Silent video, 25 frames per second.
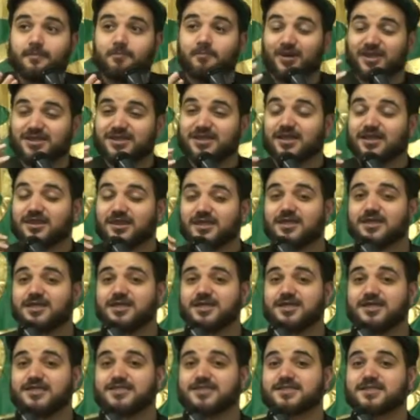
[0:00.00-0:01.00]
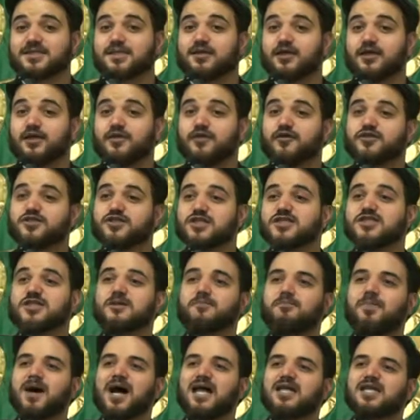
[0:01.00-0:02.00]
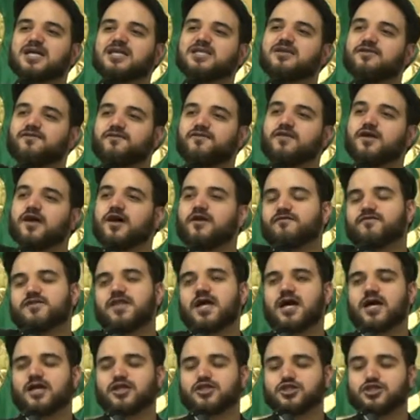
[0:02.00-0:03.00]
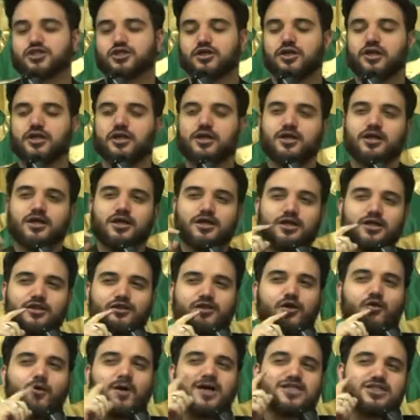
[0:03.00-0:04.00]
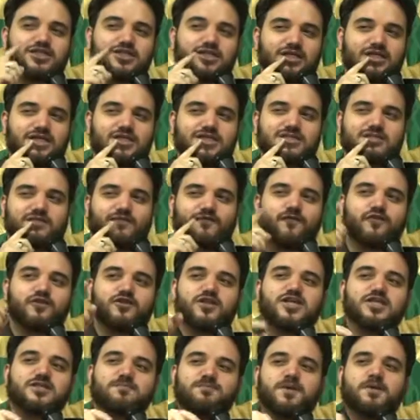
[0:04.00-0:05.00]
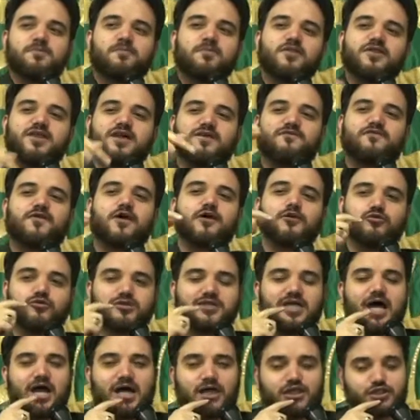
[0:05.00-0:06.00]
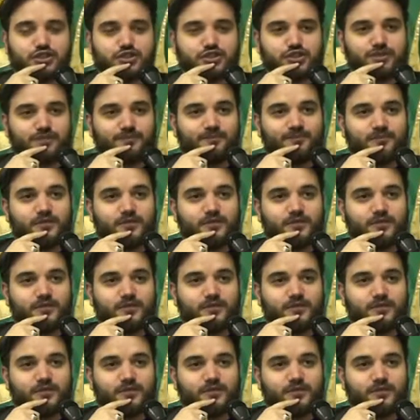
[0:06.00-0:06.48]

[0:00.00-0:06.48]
But the thing is, there's a symbolic defeat of Daesh. The question is, for these people that follow Daesh,